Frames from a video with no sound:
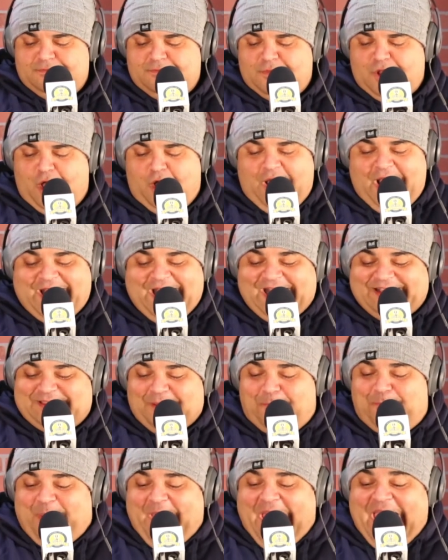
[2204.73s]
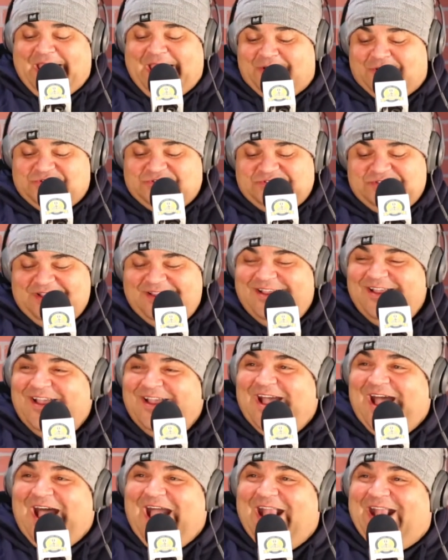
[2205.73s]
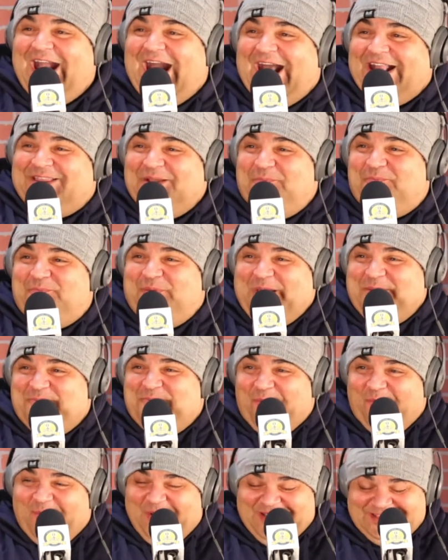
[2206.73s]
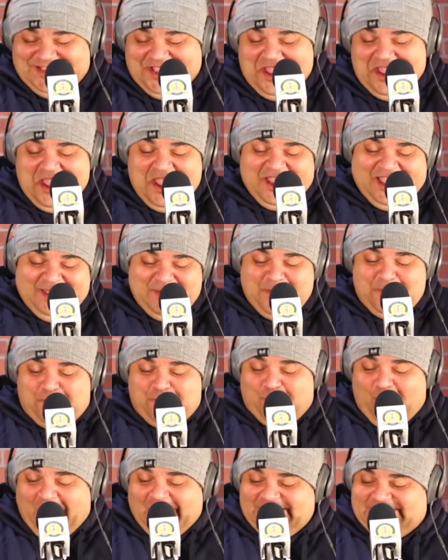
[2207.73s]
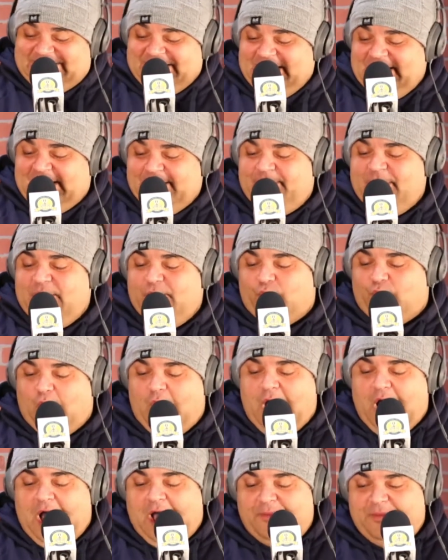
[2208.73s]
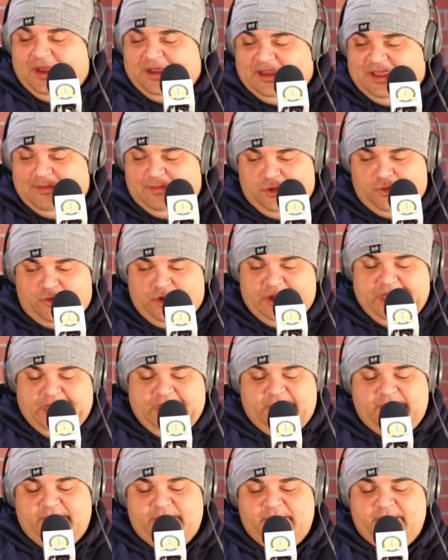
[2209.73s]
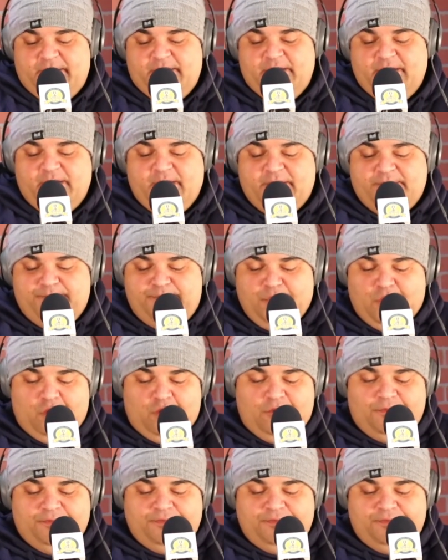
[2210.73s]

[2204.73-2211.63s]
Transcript: Oh, I got the bangers. I got the big boys. Give me Bryson, give me Rahm, and give me Reed. Boom.